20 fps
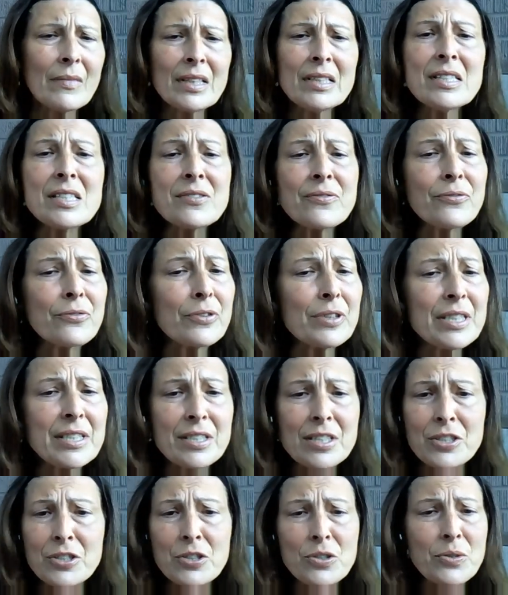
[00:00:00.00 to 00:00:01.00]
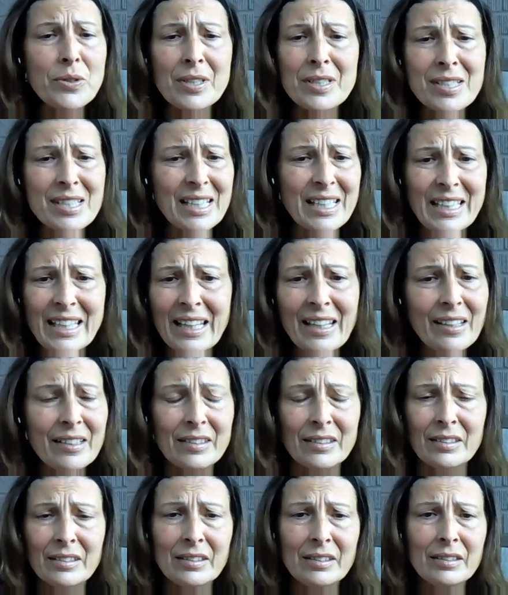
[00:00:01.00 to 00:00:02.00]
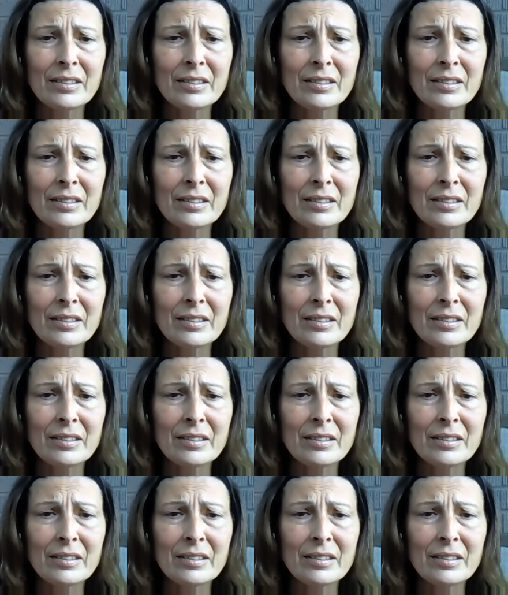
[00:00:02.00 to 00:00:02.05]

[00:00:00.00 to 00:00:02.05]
is free to do this again?